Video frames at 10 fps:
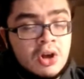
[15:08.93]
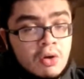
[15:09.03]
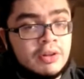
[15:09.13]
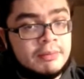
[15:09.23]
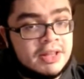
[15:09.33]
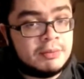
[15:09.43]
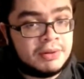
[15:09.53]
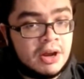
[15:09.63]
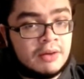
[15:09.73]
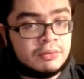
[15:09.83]
only made the
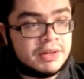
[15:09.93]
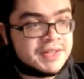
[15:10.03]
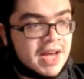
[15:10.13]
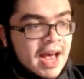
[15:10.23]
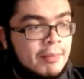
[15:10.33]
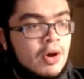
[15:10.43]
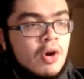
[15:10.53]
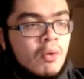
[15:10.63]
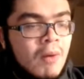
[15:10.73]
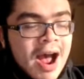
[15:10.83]
playoffs one time,
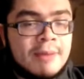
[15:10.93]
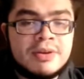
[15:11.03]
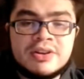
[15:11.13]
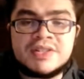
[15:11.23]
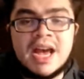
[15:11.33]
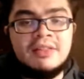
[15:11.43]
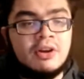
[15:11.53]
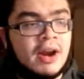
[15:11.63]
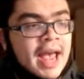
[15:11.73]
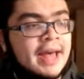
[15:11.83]
why Peter
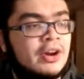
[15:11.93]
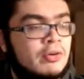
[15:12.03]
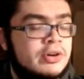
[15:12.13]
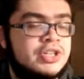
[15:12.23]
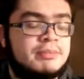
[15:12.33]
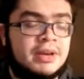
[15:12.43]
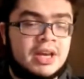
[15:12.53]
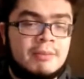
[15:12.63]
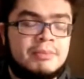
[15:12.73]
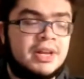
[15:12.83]
Seidler and ownership and
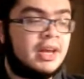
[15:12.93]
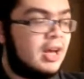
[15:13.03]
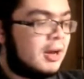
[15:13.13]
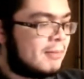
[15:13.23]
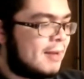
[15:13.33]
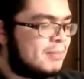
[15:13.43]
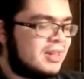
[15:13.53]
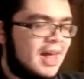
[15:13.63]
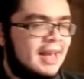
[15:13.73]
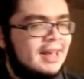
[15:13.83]
company might
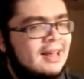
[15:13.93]
be like,